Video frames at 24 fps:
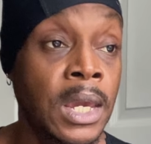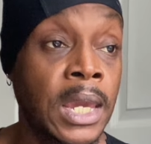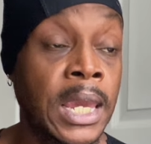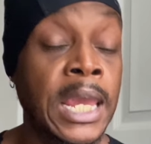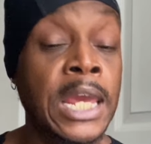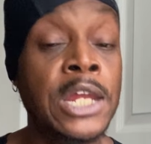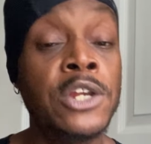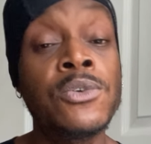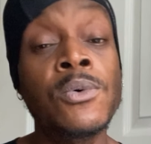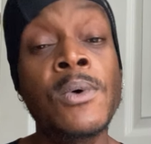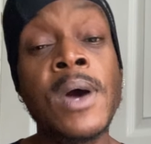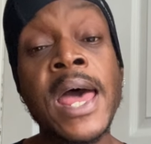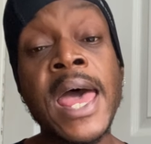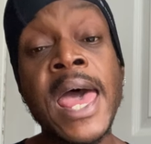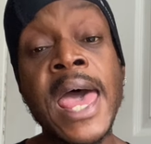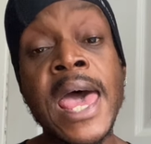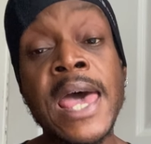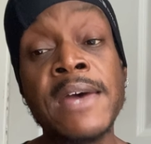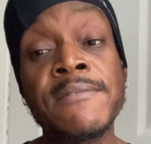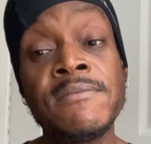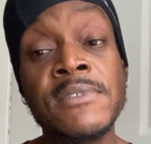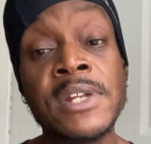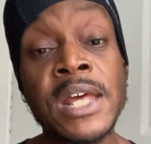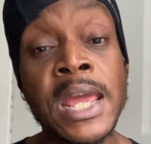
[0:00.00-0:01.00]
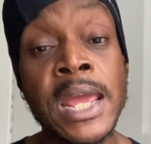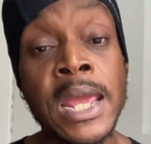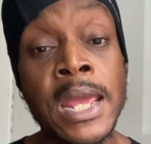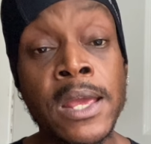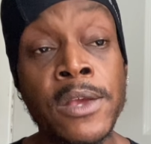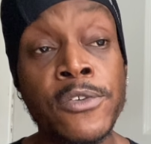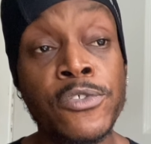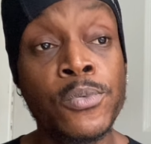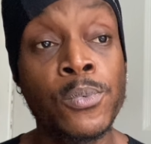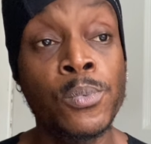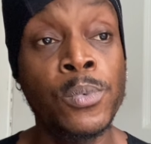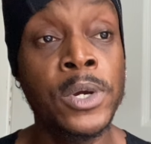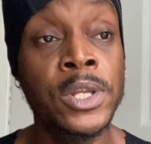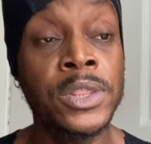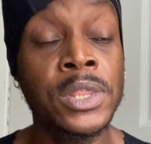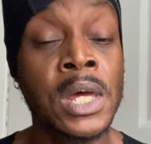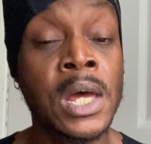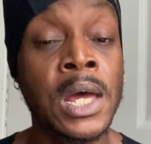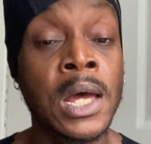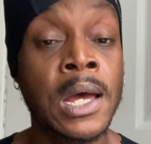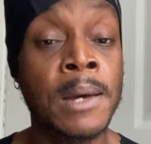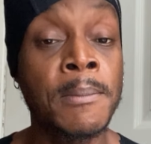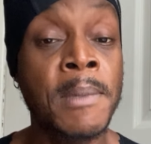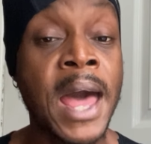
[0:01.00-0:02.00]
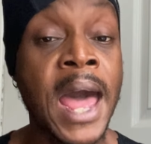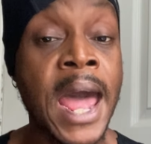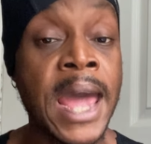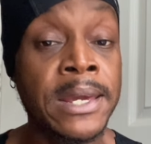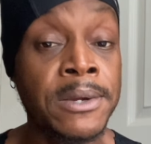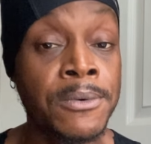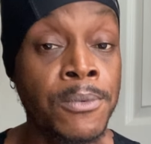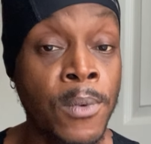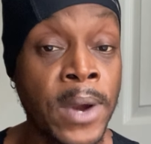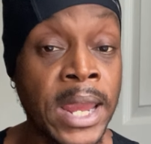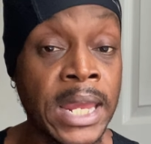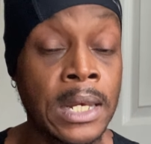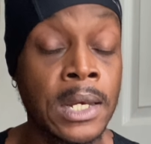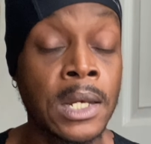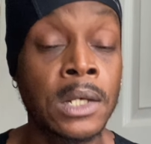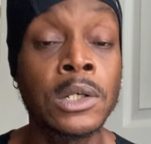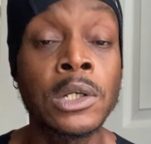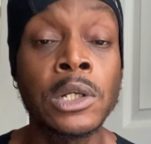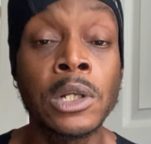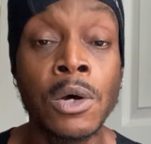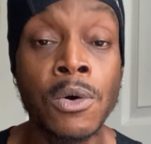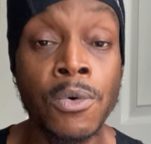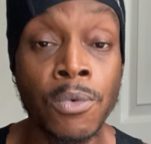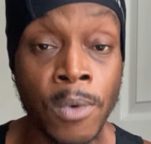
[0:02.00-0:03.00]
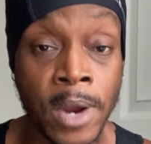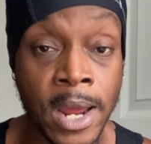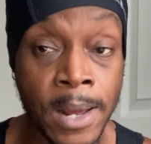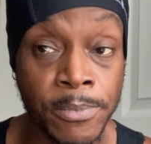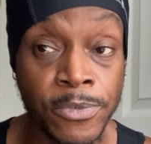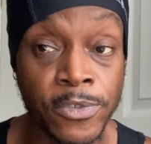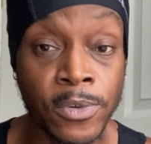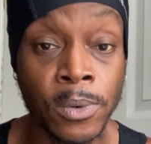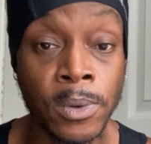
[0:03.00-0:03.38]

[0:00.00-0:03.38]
And do I have days with high weight and low reps?